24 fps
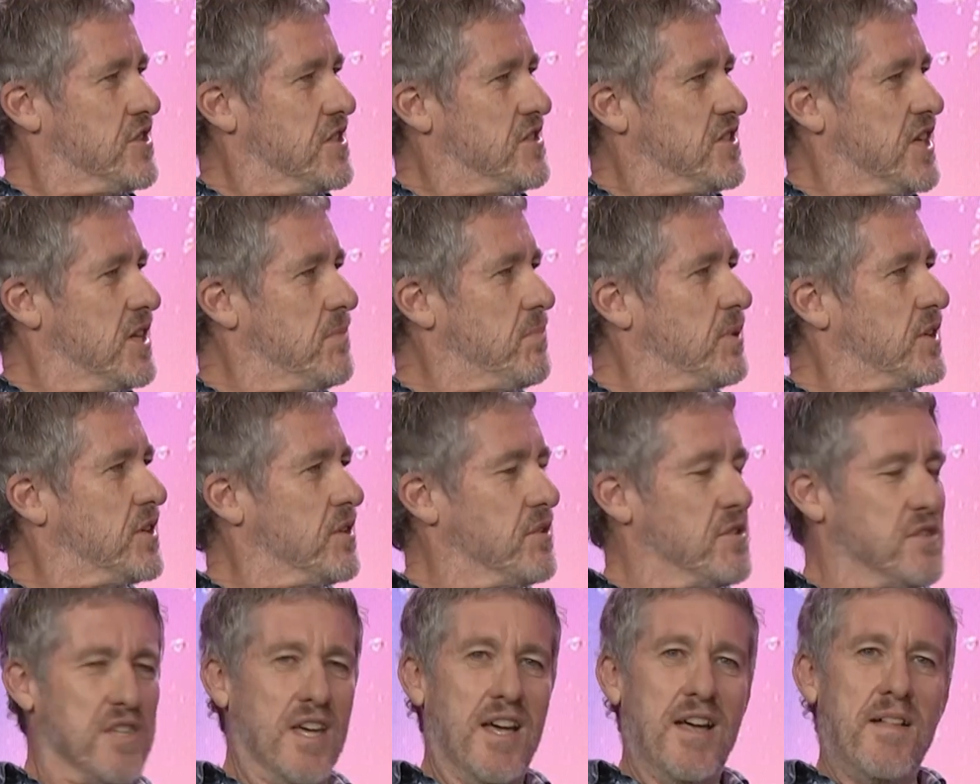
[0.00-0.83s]
He said,
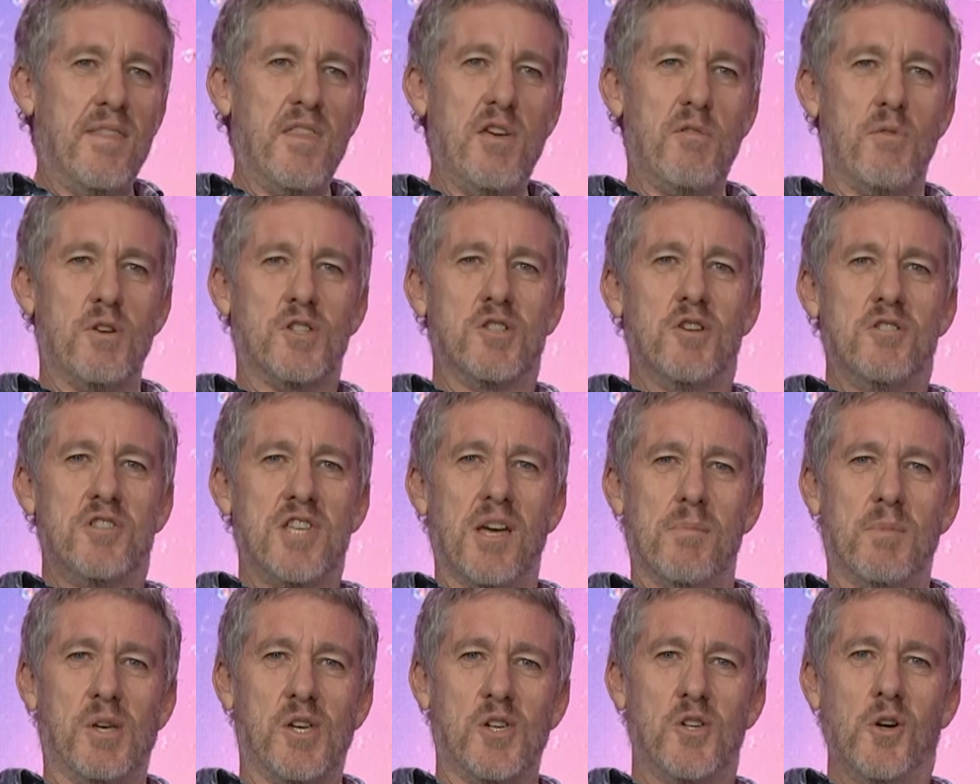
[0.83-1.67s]
because if we do
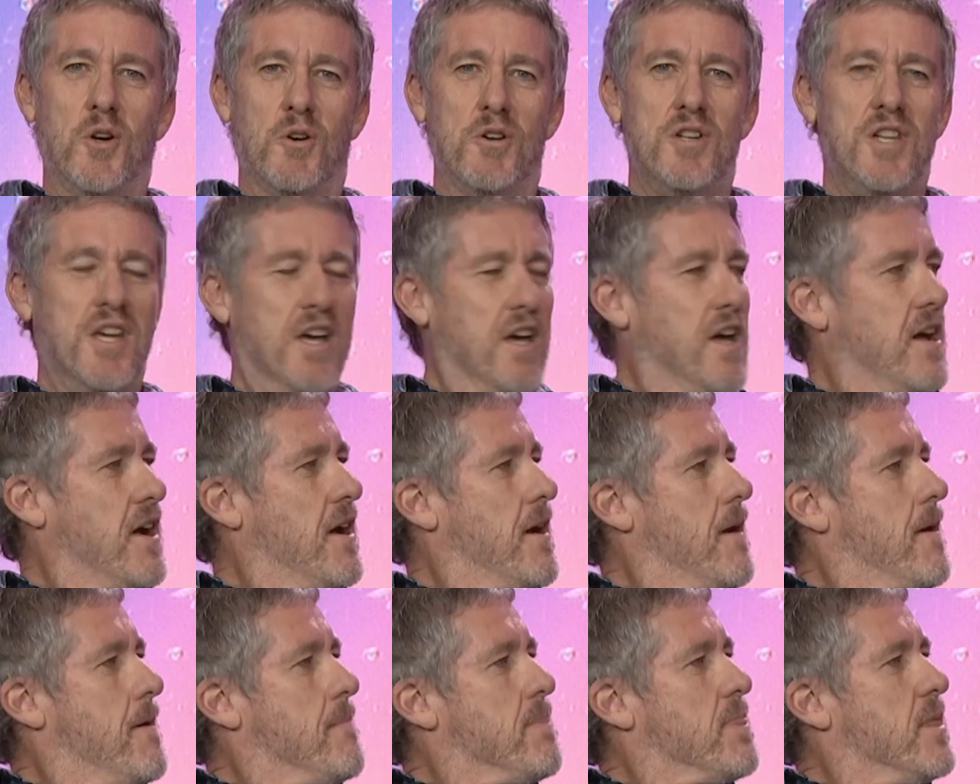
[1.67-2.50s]
something good,
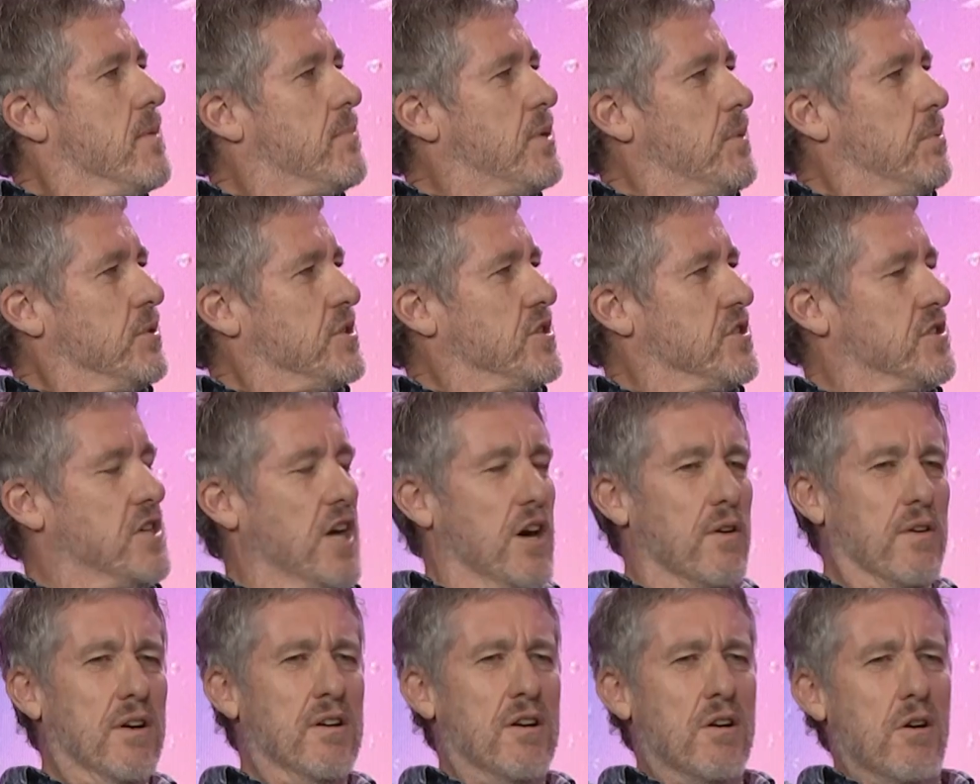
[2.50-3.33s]
people just
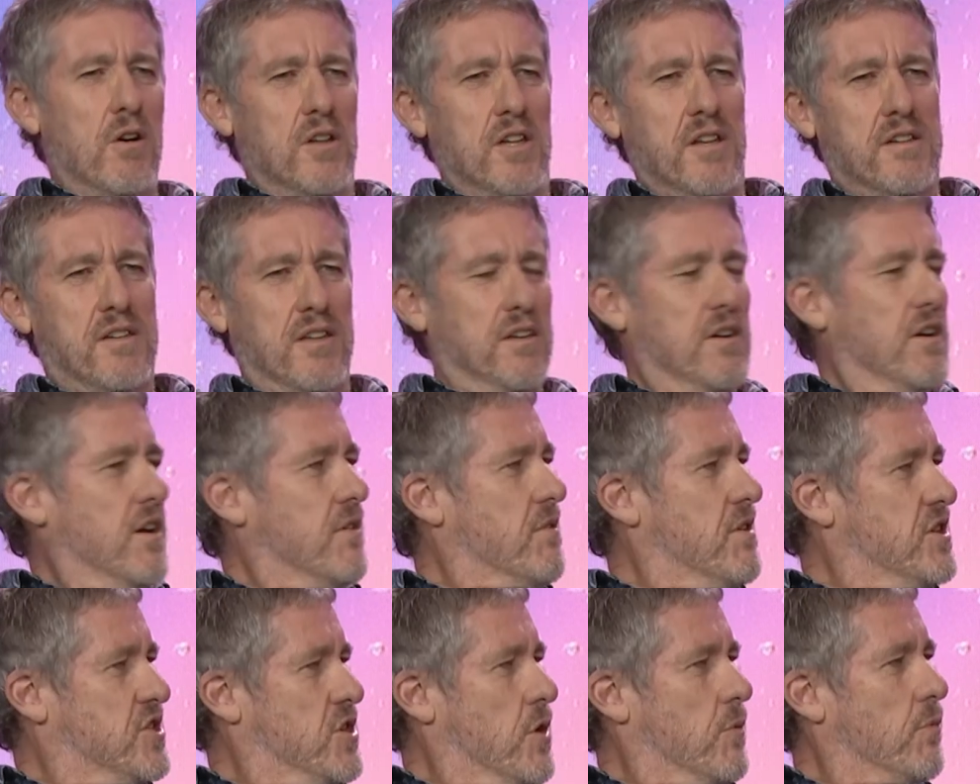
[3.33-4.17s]
go, oh, luck of the
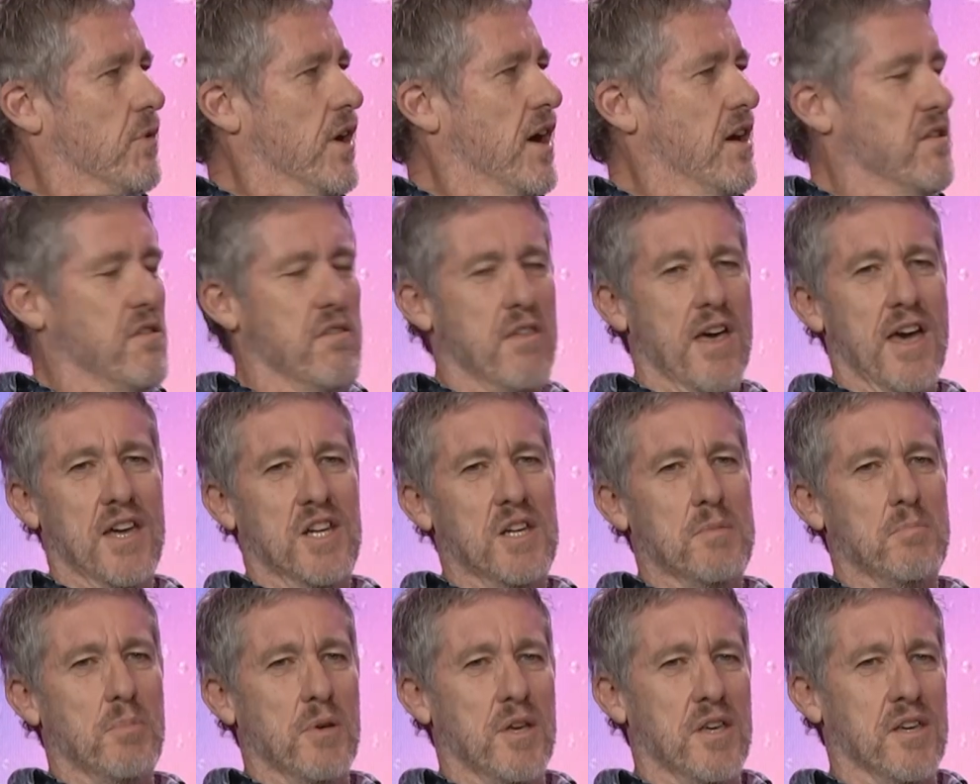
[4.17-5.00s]
Irish, rather than
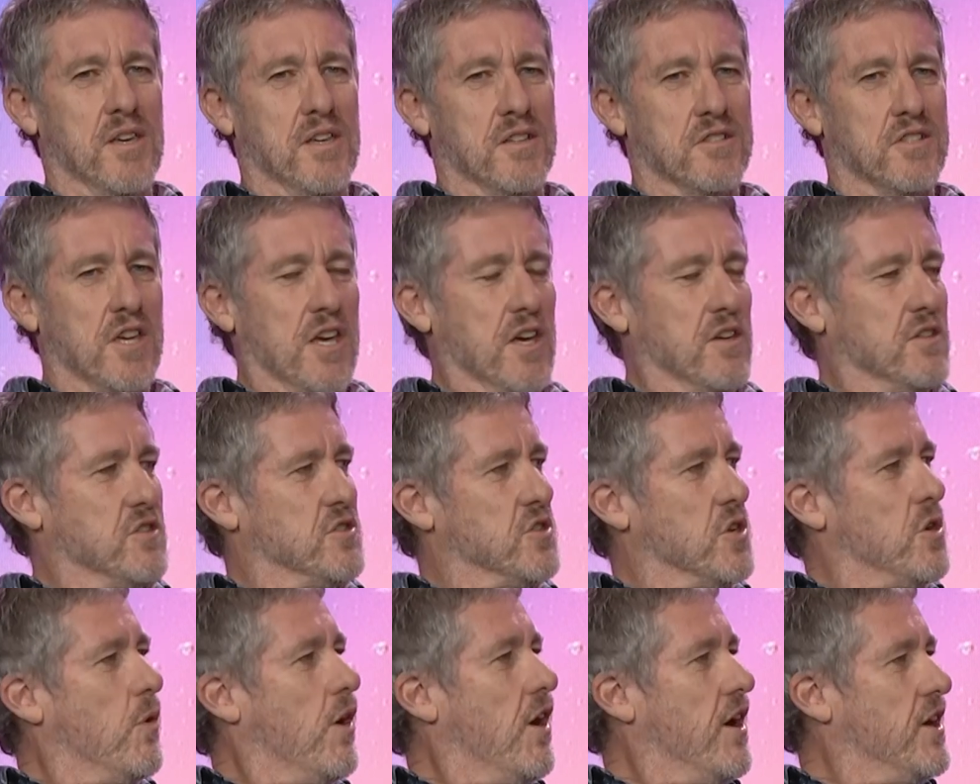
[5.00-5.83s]
it being down
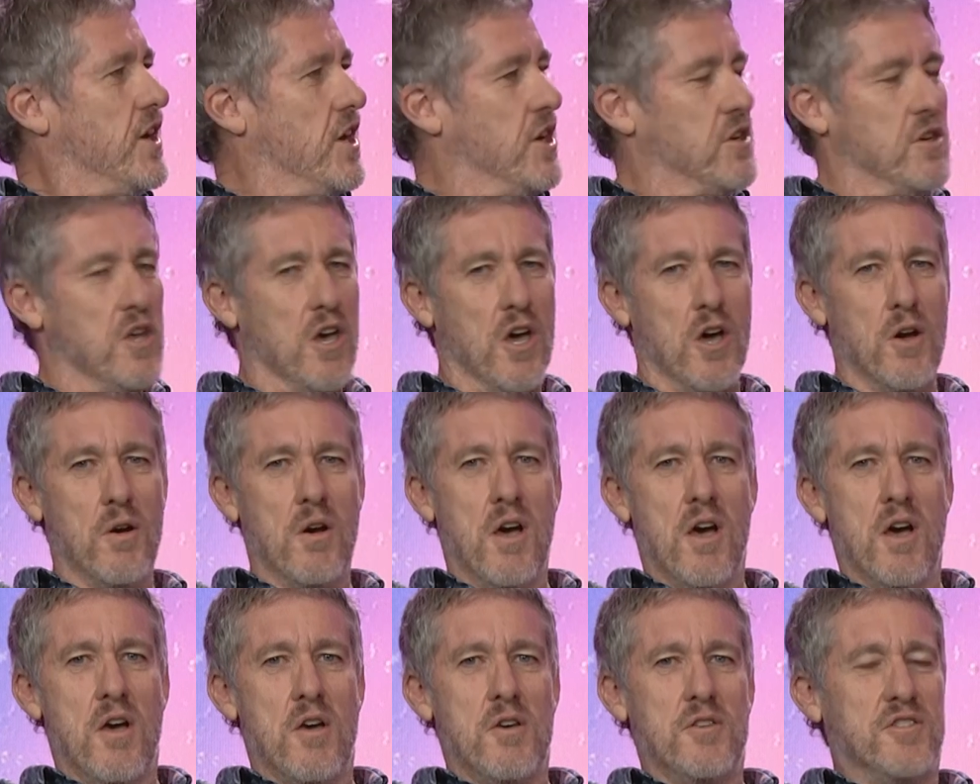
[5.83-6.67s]
to, I don't know,
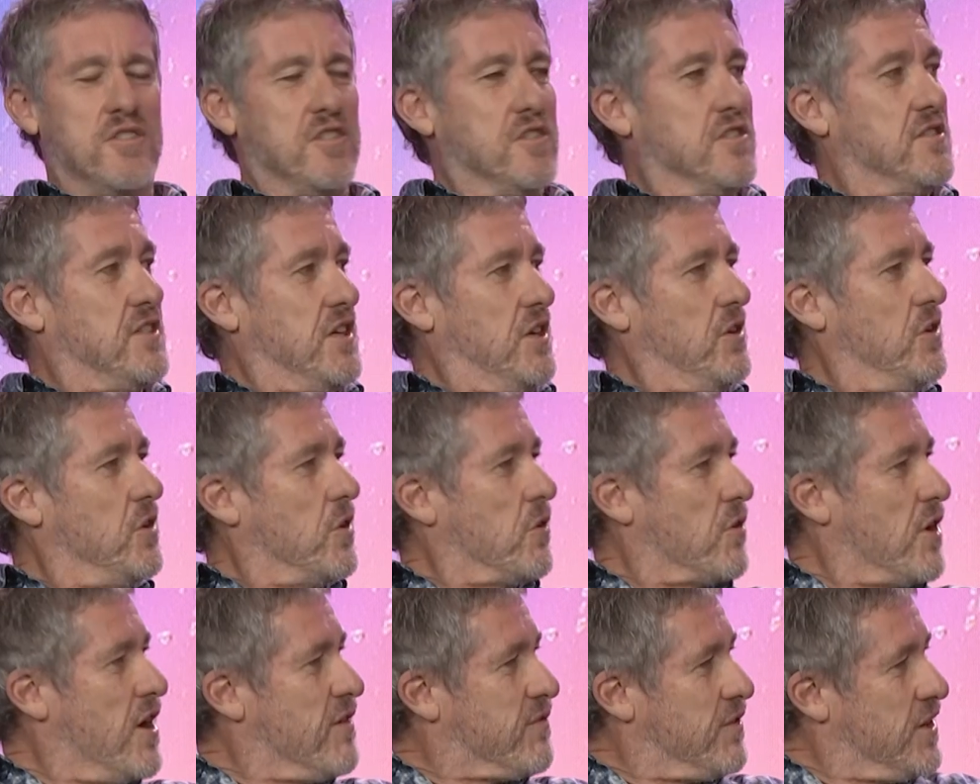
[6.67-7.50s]
skill
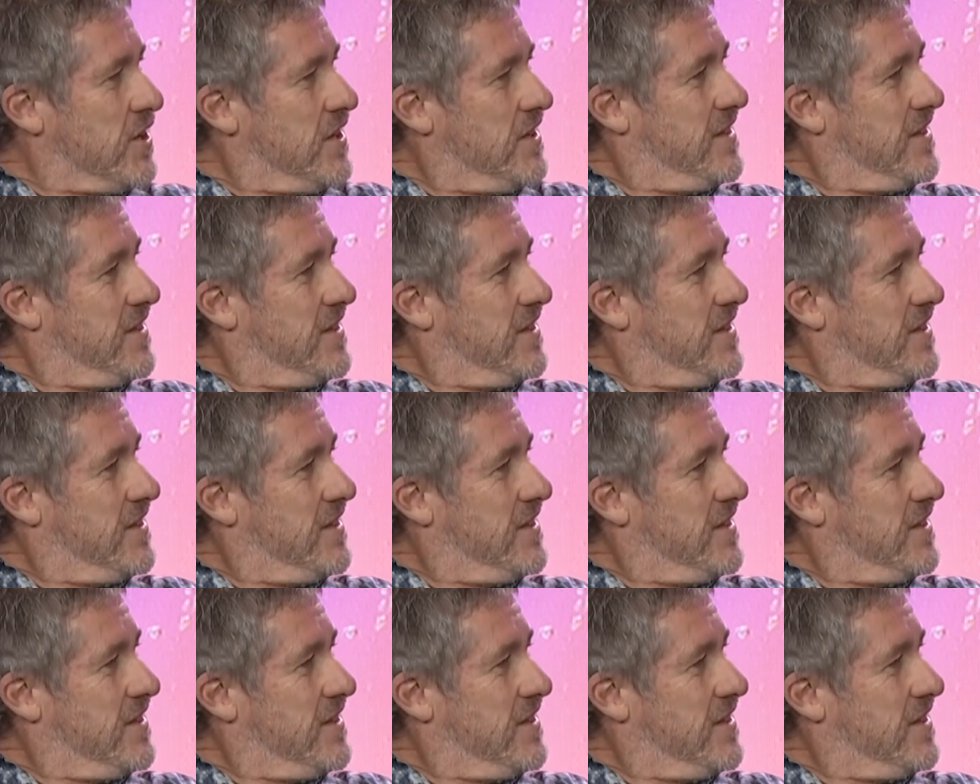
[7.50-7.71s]
or effort.